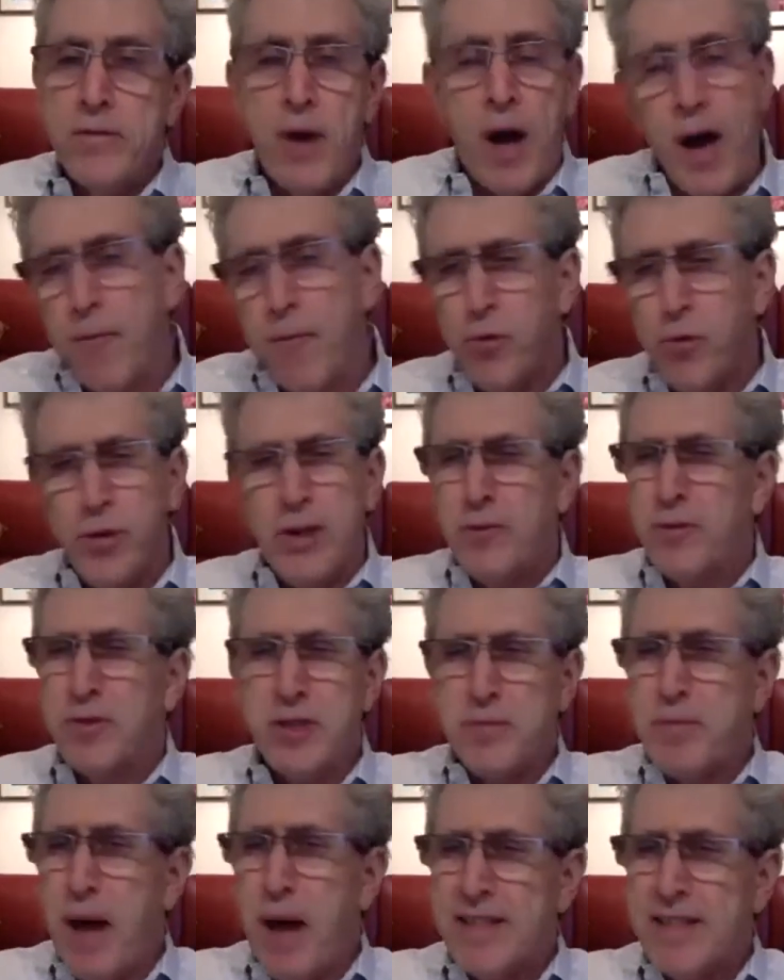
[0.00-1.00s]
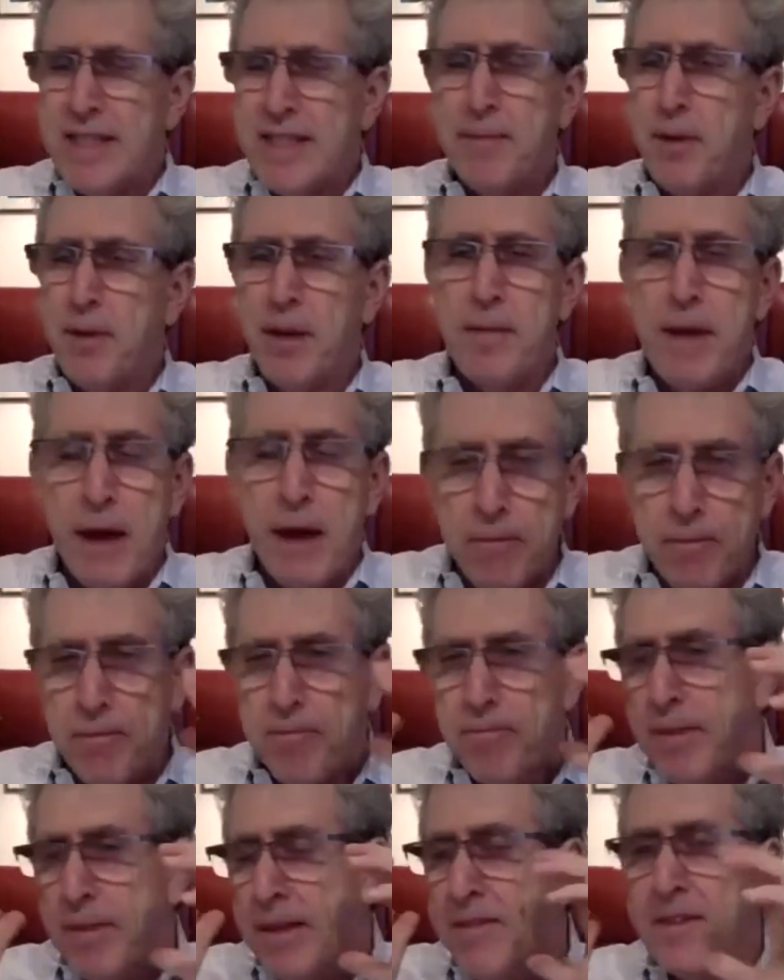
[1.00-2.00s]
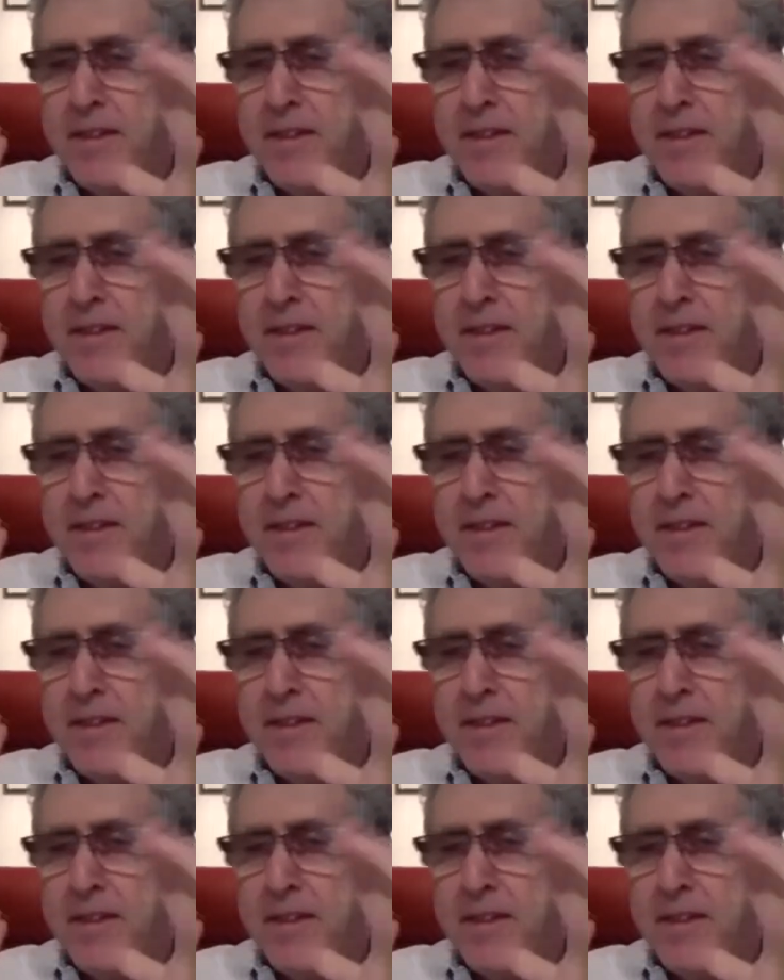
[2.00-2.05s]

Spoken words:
I'm really responsible about in